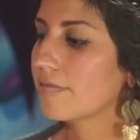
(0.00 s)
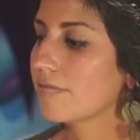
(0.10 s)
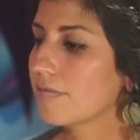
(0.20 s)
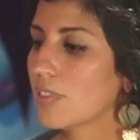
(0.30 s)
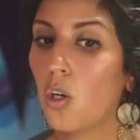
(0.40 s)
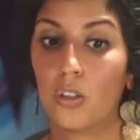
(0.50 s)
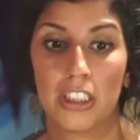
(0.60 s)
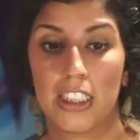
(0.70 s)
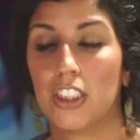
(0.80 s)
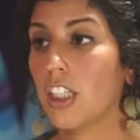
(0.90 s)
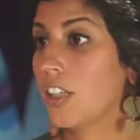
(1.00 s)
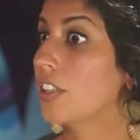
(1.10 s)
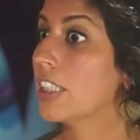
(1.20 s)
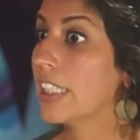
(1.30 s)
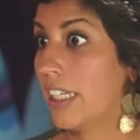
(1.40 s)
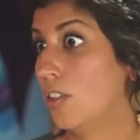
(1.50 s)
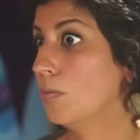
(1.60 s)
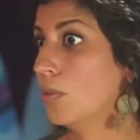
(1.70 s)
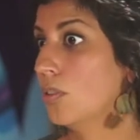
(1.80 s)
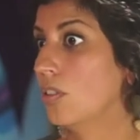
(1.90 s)
holding each other
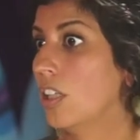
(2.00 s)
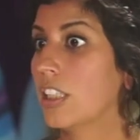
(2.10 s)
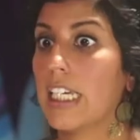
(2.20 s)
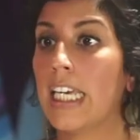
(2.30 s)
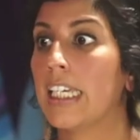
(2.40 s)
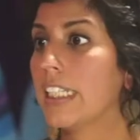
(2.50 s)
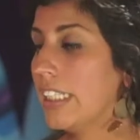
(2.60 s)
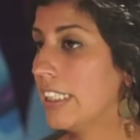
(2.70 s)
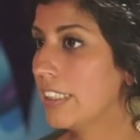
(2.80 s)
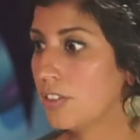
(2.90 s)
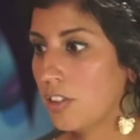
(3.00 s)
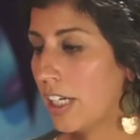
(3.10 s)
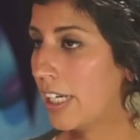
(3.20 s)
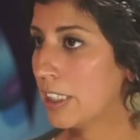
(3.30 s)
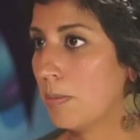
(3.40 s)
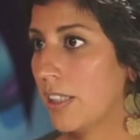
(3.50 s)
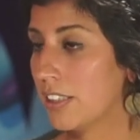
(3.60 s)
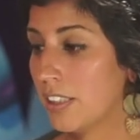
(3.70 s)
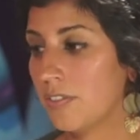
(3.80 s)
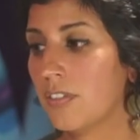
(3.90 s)
accountable on any, you know, aspect
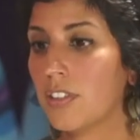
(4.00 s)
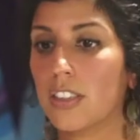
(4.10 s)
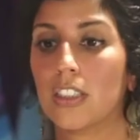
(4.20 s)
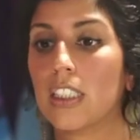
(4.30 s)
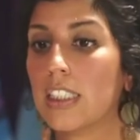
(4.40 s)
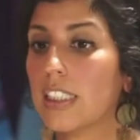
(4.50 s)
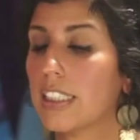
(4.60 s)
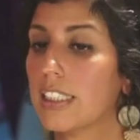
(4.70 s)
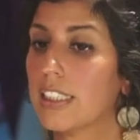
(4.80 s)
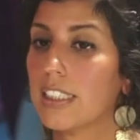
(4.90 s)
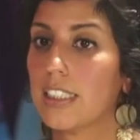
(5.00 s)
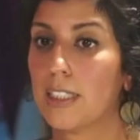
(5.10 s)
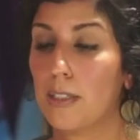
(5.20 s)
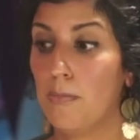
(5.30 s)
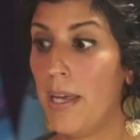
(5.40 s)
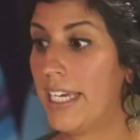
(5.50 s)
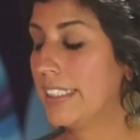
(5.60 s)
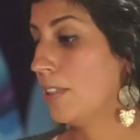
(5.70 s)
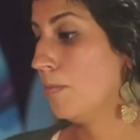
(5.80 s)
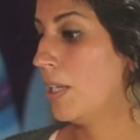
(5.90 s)
of even men
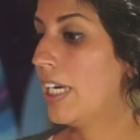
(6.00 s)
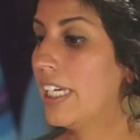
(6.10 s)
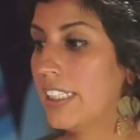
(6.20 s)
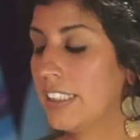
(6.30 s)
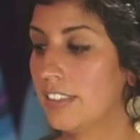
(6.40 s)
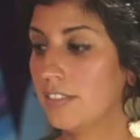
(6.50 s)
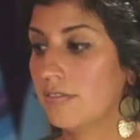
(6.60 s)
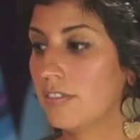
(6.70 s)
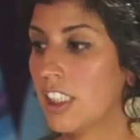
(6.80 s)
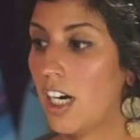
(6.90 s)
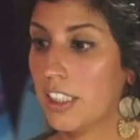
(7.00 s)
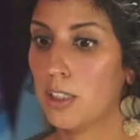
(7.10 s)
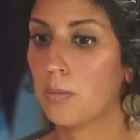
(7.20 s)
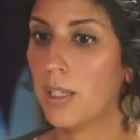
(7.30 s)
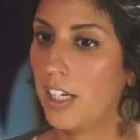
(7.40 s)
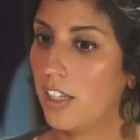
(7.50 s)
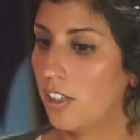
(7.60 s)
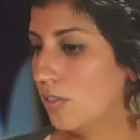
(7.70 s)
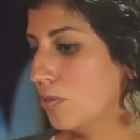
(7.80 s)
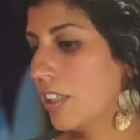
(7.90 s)
to men talking
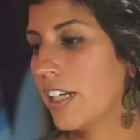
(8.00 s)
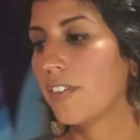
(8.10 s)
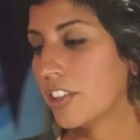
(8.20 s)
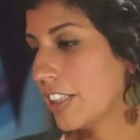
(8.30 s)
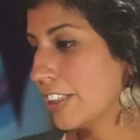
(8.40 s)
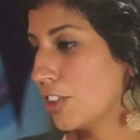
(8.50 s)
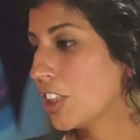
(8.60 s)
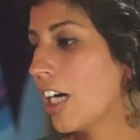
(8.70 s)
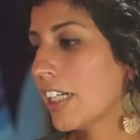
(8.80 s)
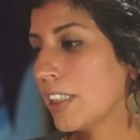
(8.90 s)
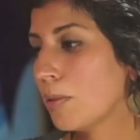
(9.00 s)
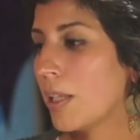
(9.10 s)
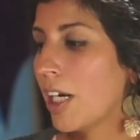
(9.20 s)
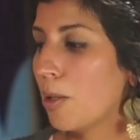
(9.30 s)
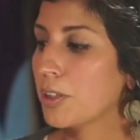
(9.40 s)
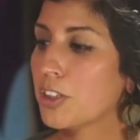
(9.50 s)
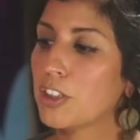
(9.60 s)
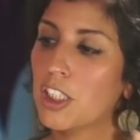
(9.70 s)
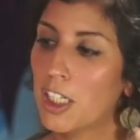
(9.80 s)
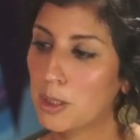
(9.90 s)
about whatever it is they're talking about, but they're
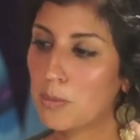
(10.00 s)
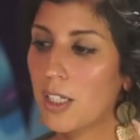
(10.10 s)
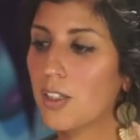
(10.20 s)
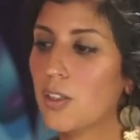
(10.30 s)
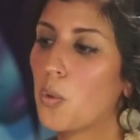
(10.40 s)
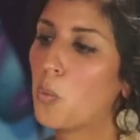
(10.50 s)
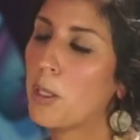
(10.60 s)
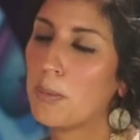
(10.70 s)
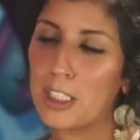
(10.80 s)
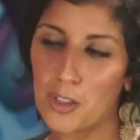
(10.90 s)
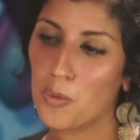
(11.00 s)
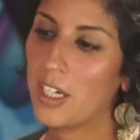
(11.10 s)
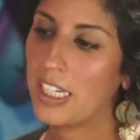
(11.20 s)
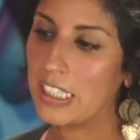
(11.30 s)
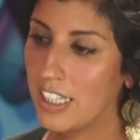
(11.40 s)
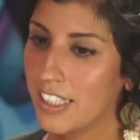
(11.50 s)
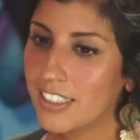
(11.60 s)
talking about women in a way that